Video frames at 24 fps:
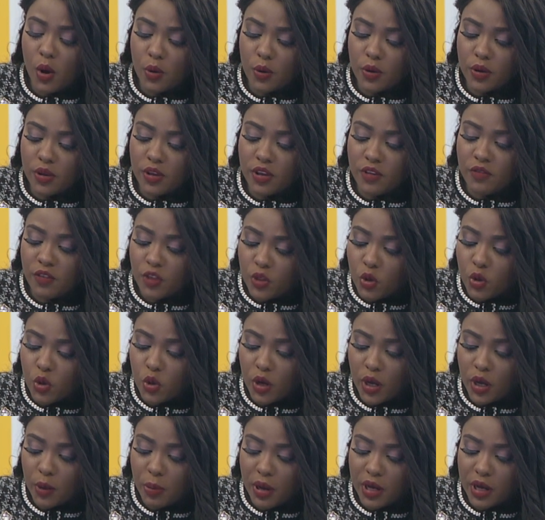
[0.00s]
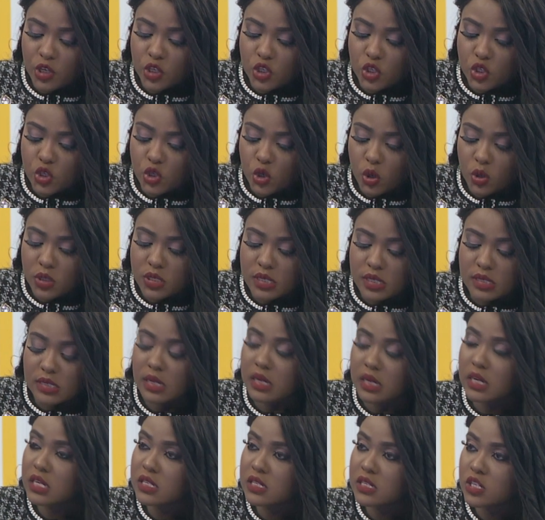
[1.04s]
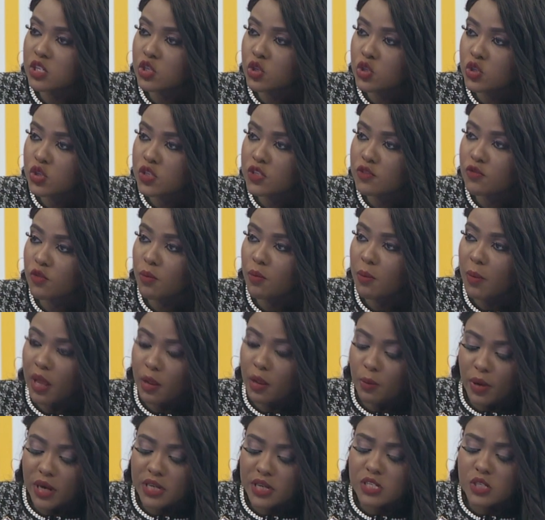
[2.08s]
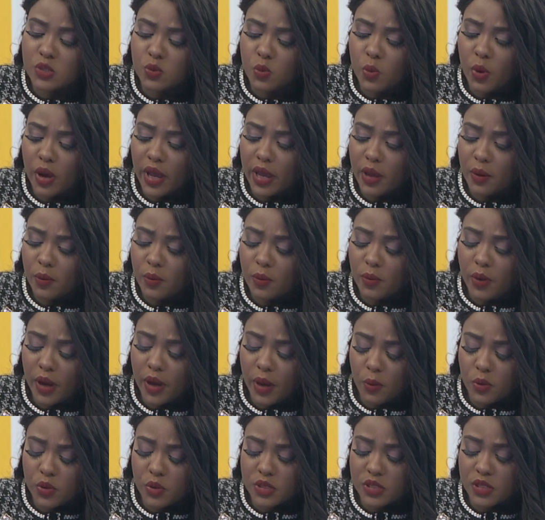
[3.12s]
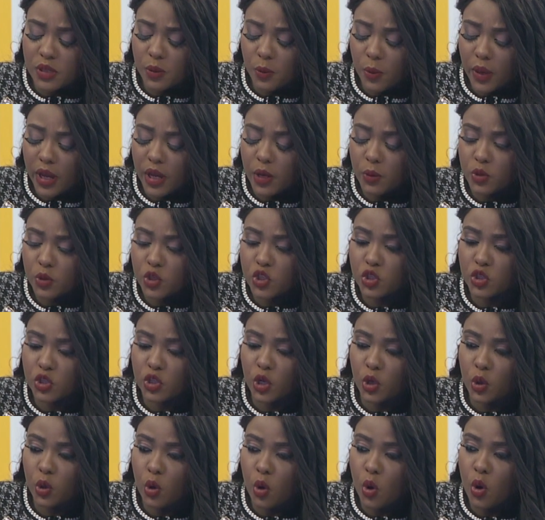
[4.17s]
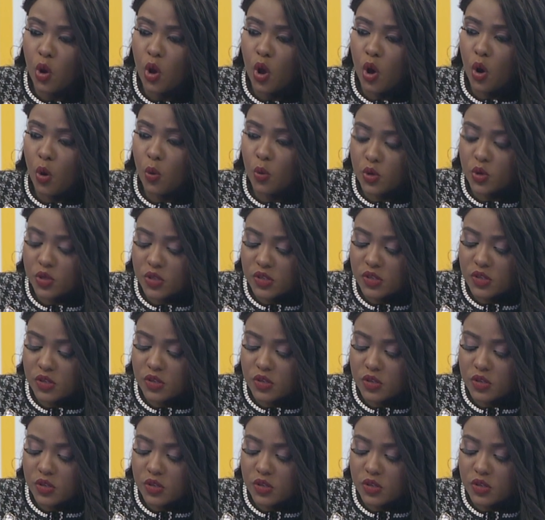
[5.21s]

even though you can punish doctors and institutions for malpractice, why would the way in which the law was